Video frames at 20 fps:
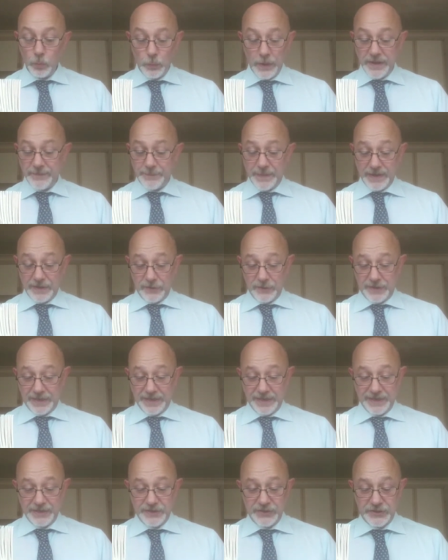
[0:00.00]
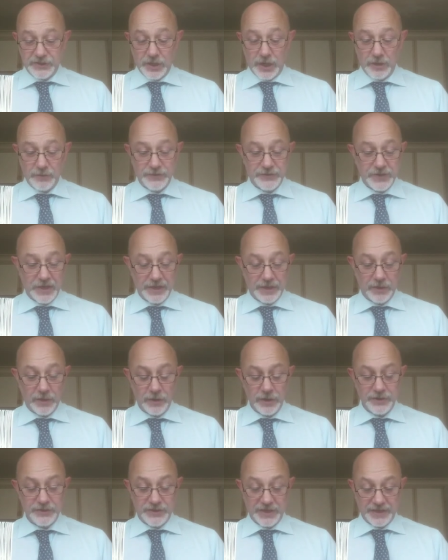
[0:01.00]
we've been looking into child
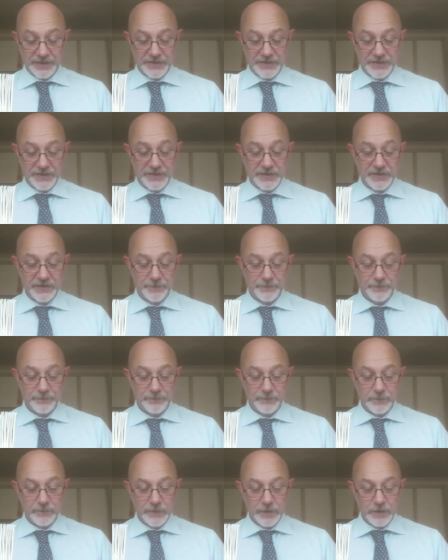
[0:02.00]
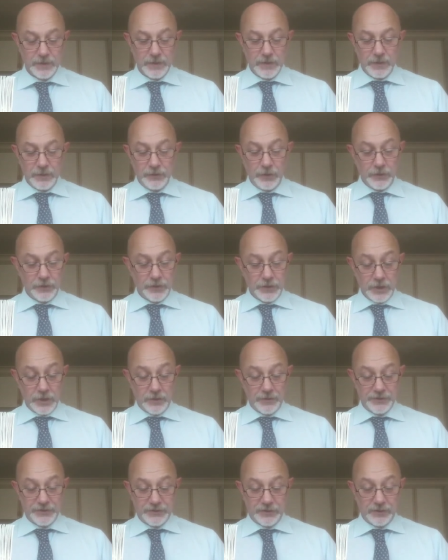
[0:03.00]
psychologists. Not that
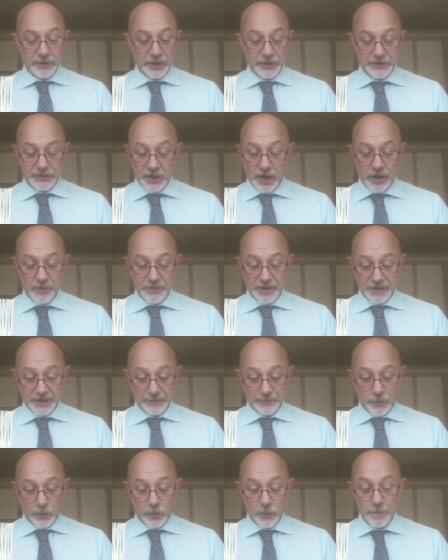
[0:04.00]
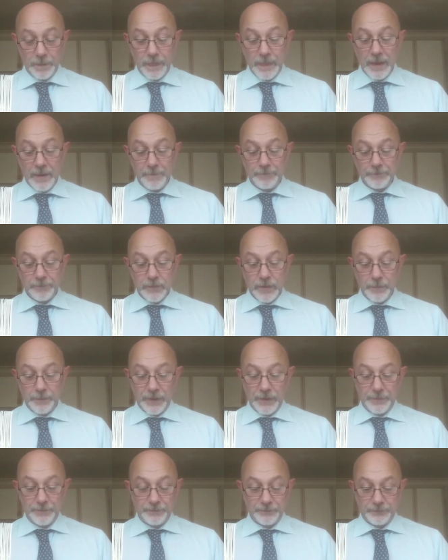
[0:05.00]
you're a, child anymore,
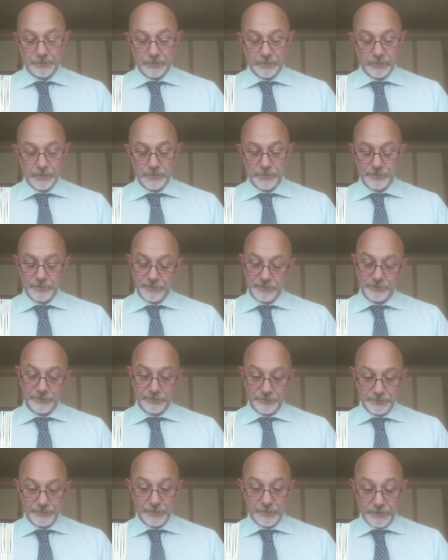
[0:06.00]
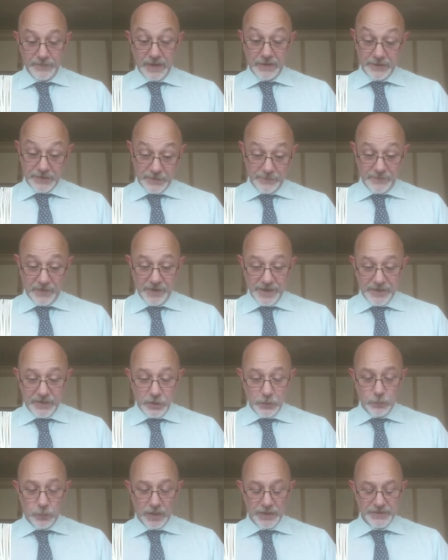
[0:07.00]
but there are some very
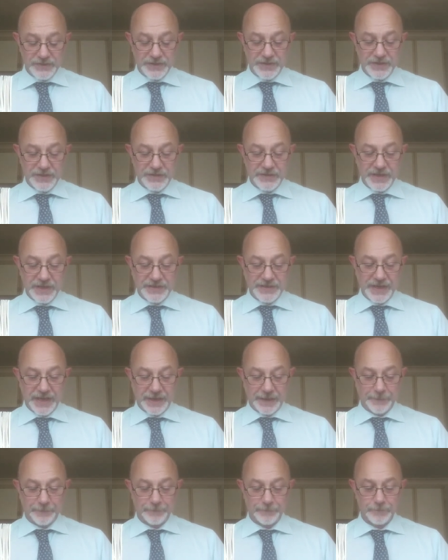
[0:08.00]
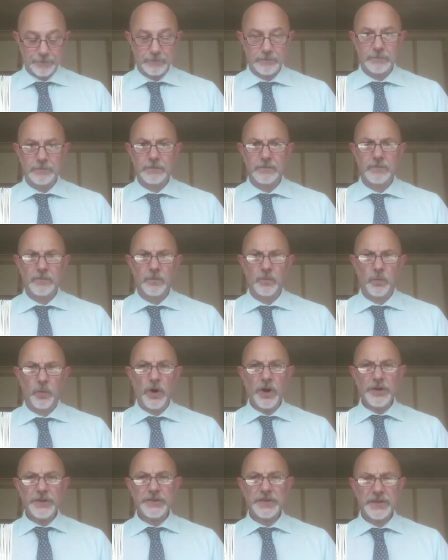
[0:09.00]
good ones in the city.
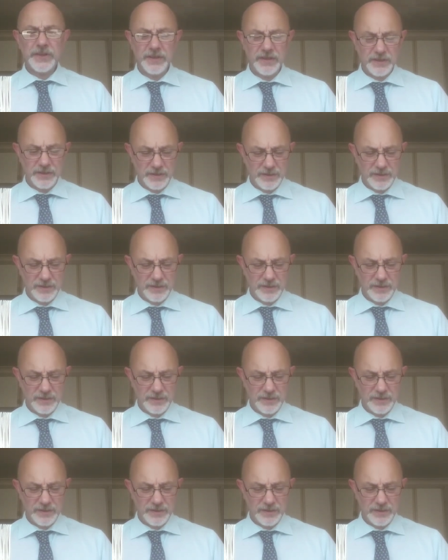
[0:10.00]
What?